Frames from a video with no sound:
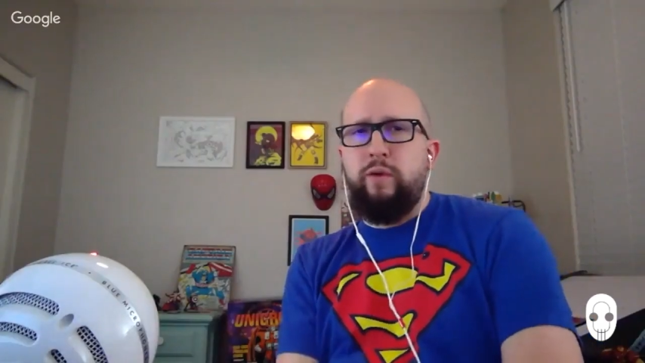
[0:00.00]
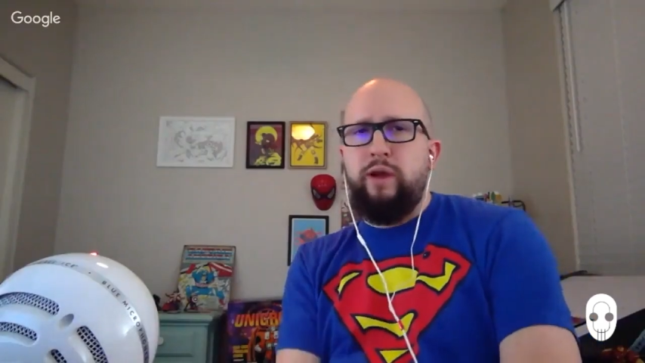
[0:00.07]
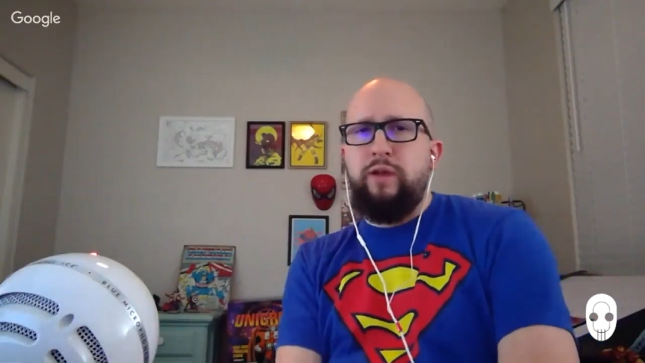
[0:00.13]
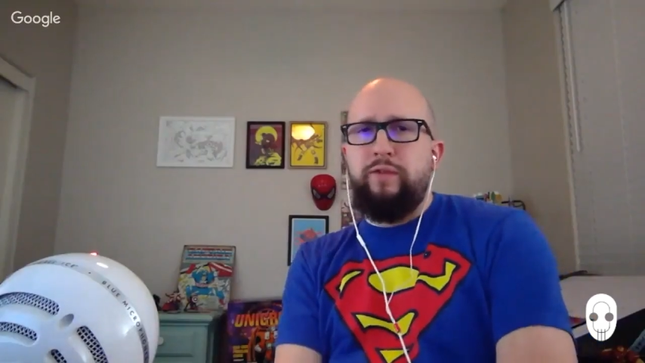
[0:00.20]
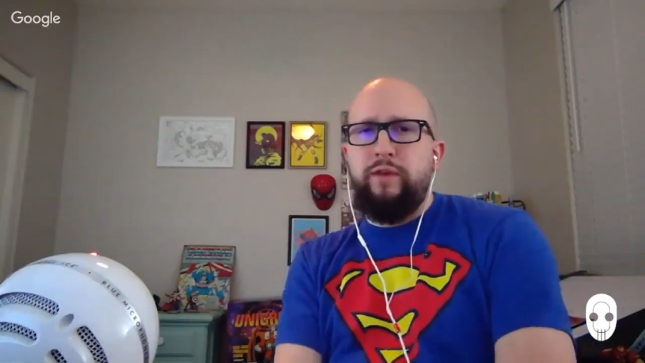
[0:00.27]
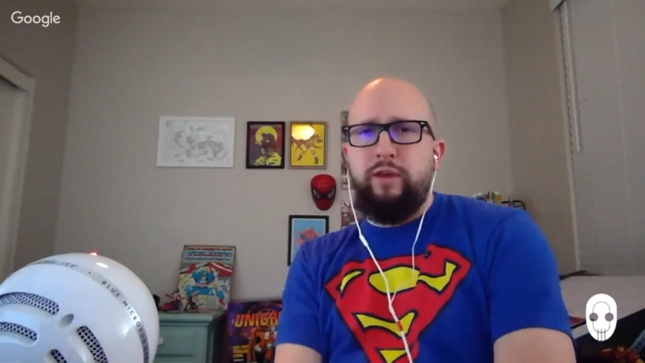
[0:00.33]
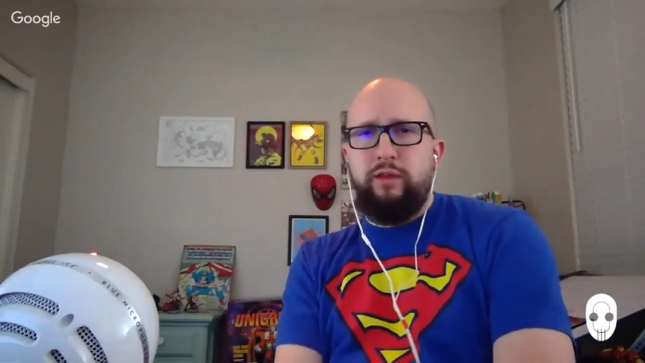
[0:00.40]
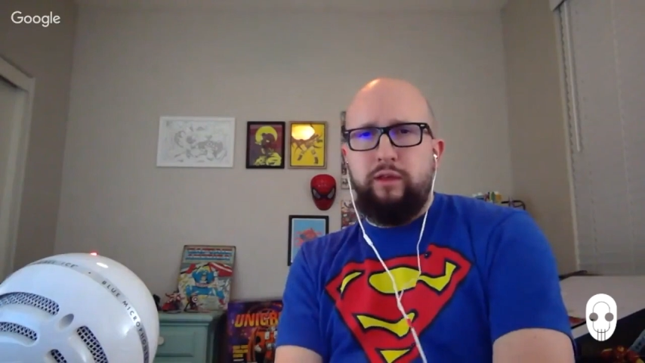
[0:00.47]
I
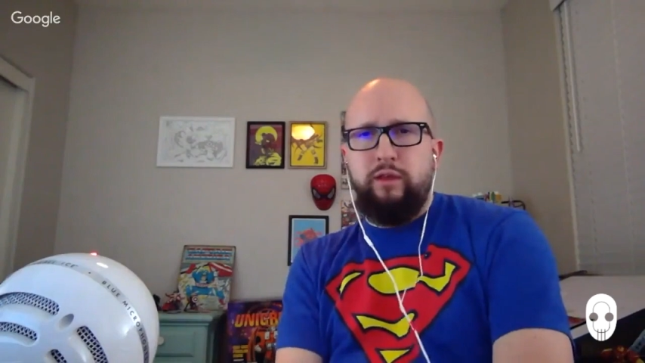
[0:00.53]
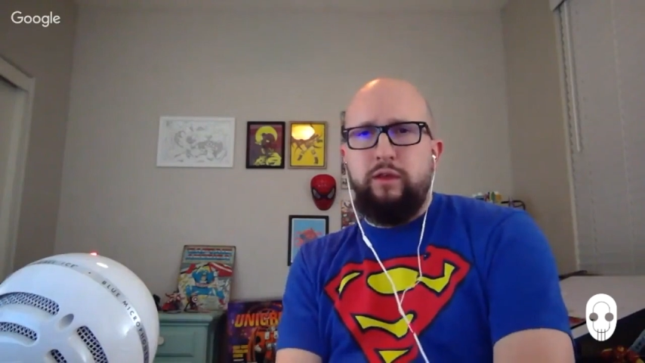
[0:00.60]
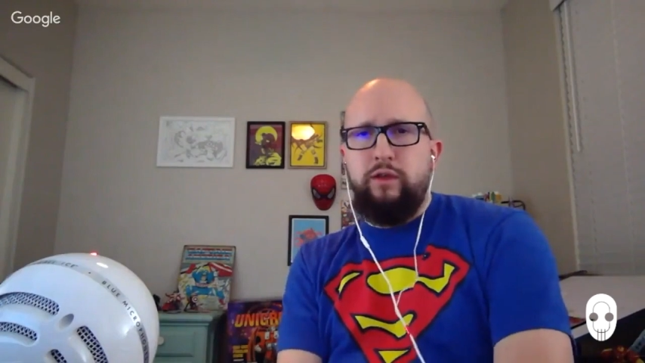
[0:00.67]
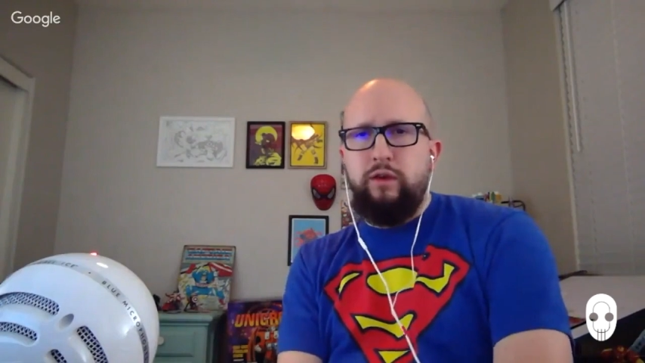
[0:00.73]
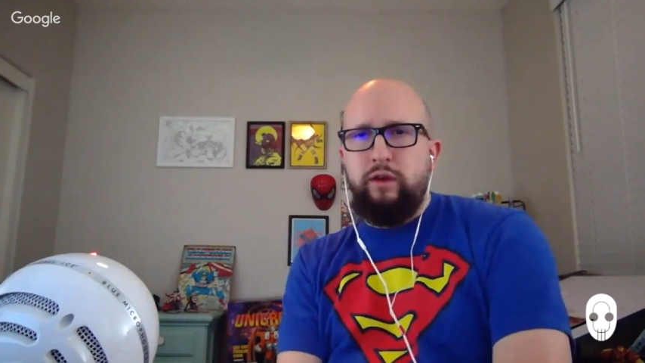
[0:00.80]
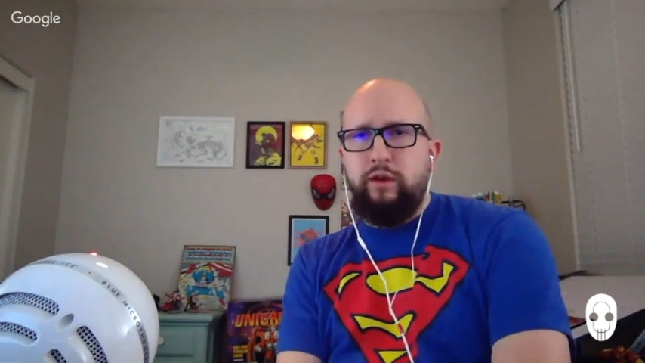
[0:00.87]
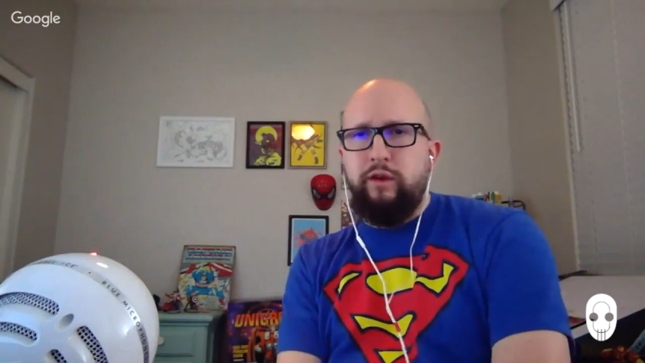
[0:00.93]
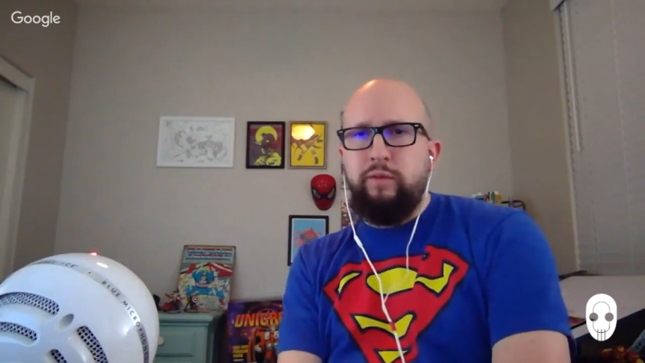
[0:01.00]
think you're going
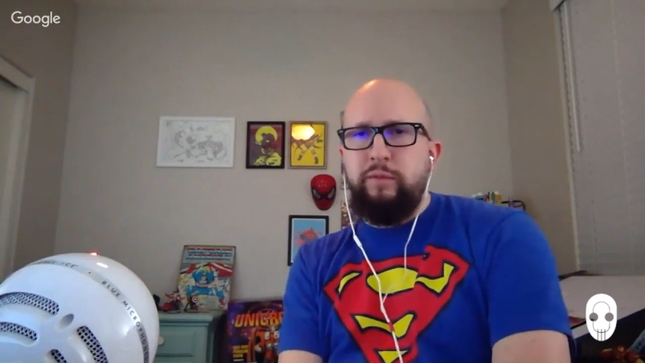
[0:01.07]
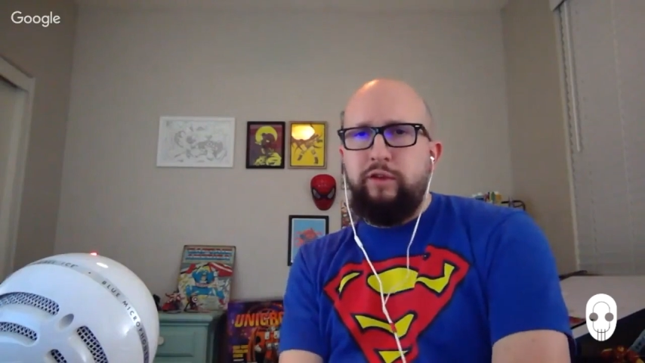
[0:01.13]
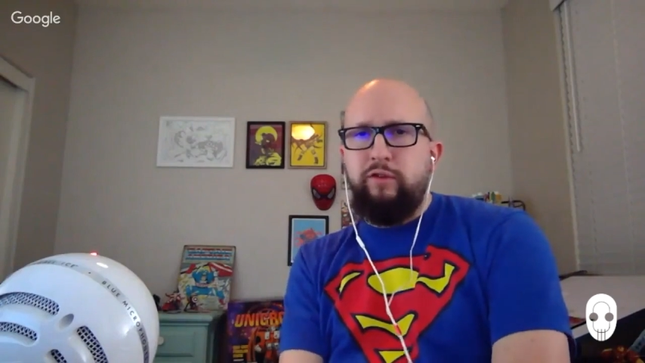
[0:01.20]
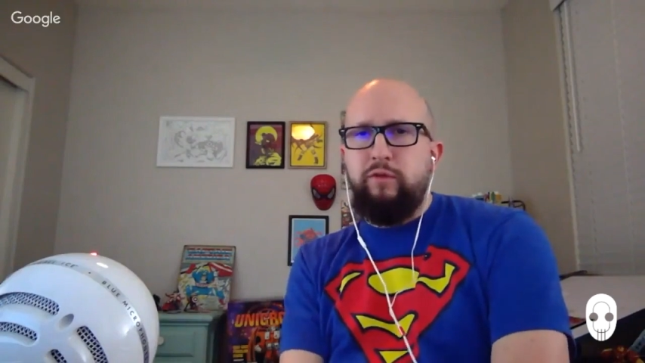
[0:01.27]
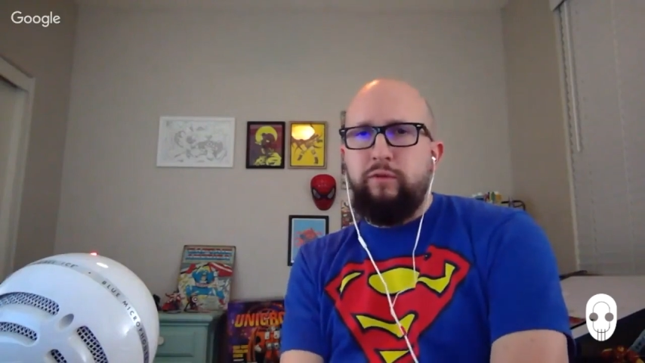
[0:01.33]
to be doing